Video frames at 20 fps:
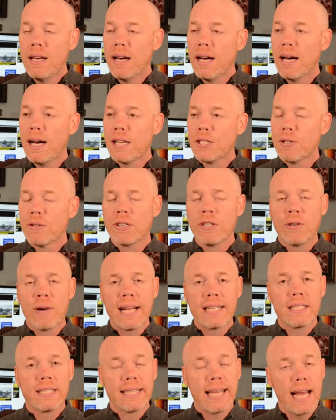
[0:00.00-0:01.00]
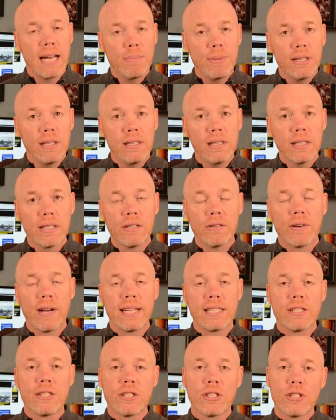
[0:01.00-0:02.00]
Uh, so congrats to Caterpillar,
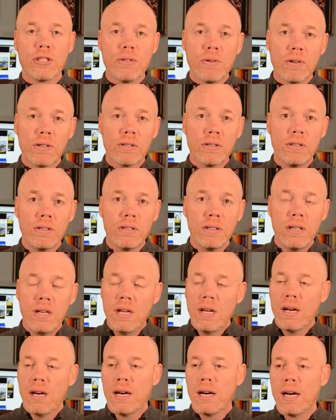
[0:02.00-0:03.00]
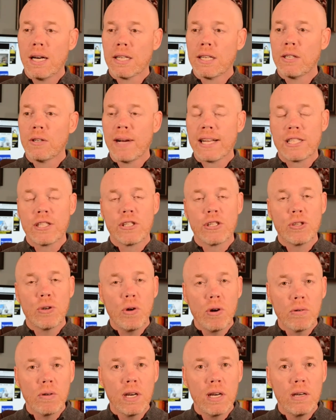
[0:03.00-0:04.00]
congrats to Snorkel, uh, congrats to
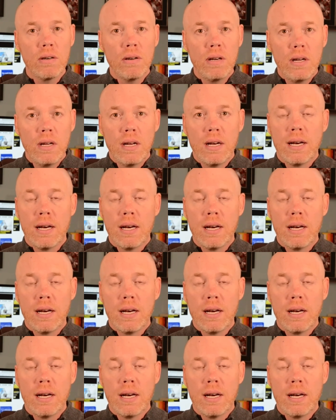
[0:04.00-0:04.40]
Toro.